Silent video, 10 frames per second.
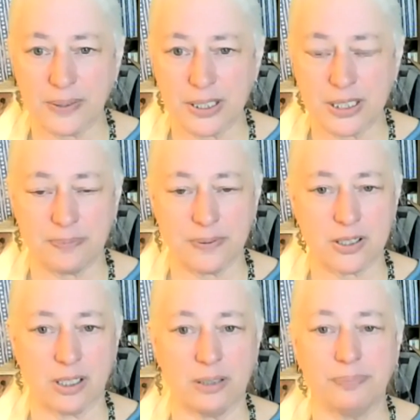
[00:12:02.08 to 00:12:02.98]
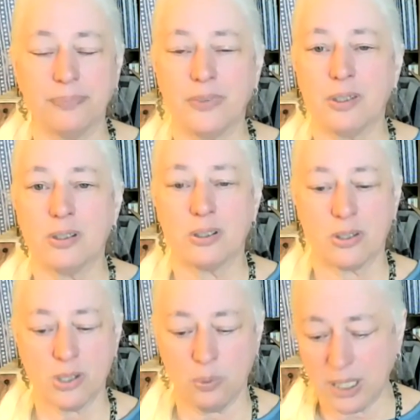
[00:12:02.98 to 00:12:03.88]
very deficient.
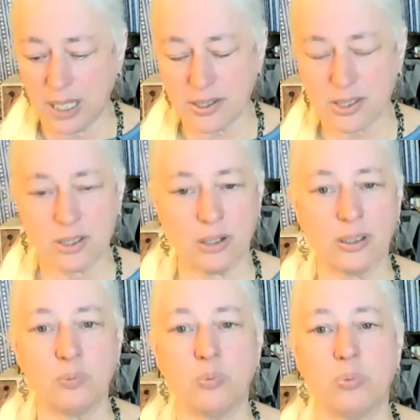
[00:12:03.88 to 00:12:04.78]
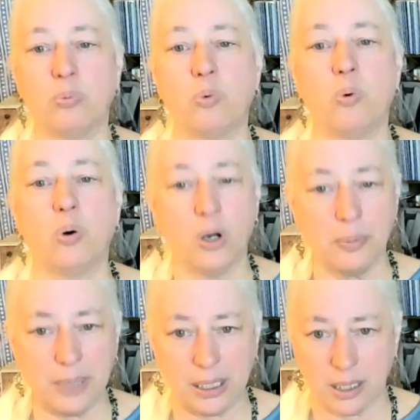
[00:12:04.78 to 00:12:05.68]
So when I started
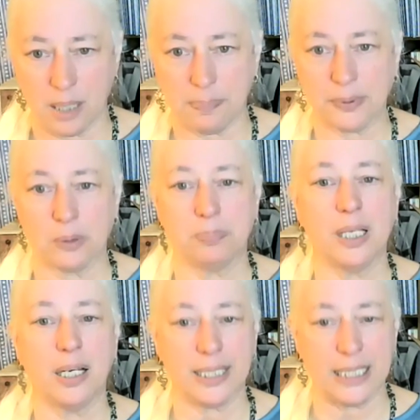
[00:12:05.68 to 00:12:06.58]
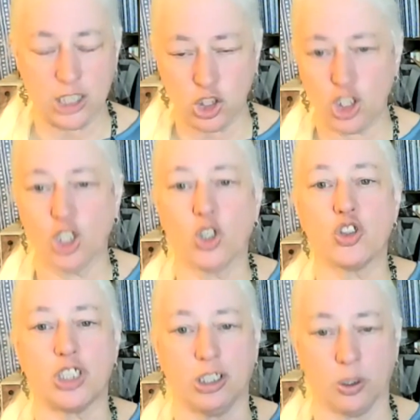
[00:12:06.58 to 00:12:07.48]
warming up her blood and
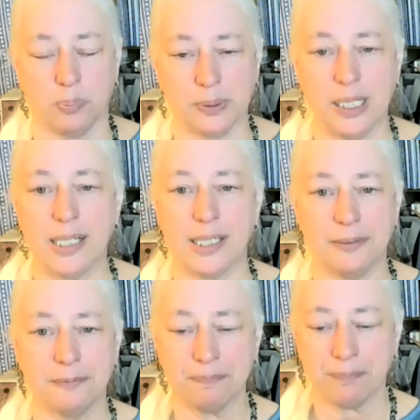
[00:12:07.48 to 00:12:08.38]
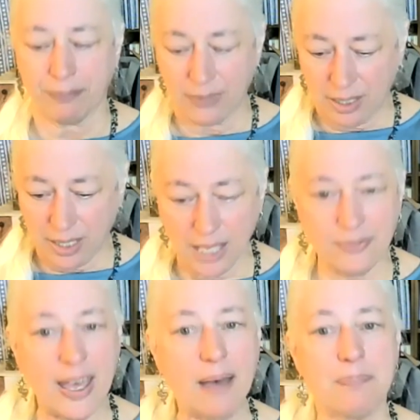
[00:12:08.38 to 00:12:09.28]
nourishing her blood,
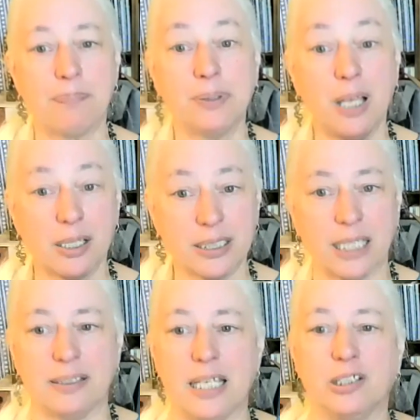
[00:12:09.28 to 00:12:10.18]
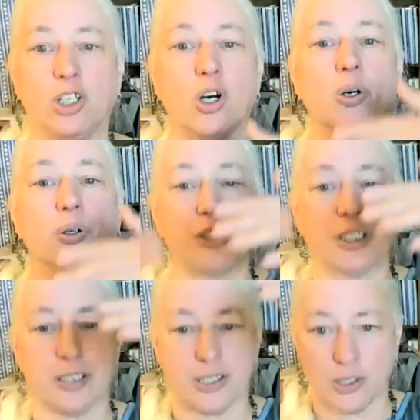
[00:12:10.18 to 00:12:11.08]
and that blood can then go
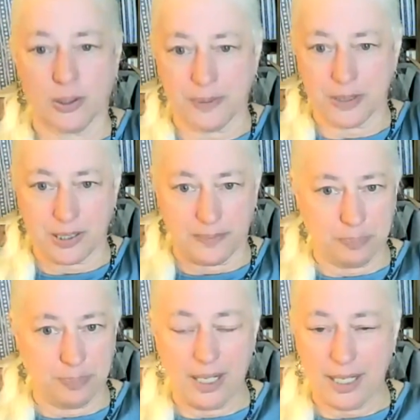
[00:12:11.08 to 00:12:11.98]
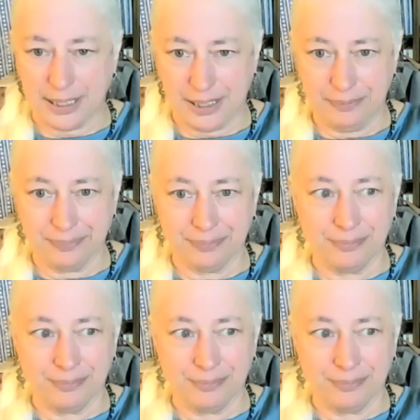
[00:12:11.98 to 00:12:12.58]
to the surface of her body.